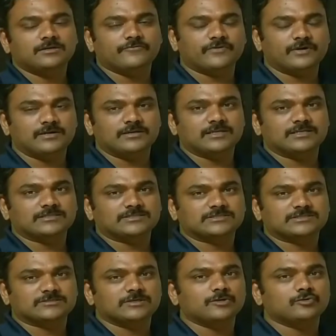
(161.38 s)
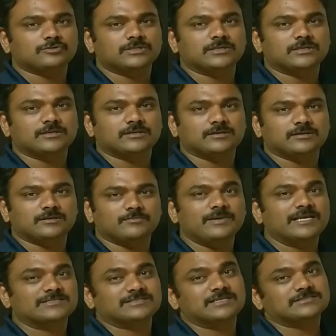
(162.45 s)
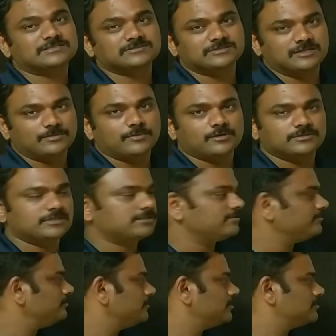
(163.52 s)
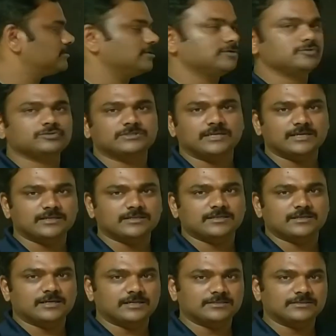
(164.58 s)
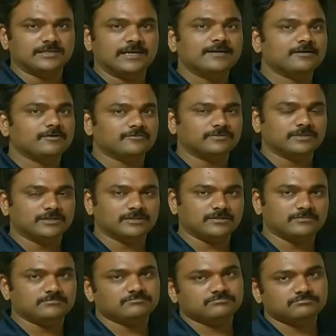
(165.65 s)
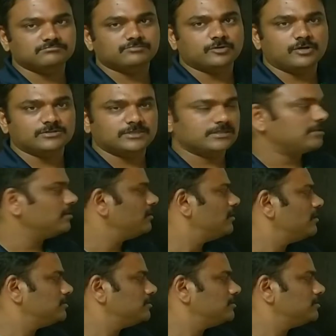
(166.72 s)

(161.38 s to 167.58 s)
different tests that you think make sense in that project. You're going to do that at the end of the project.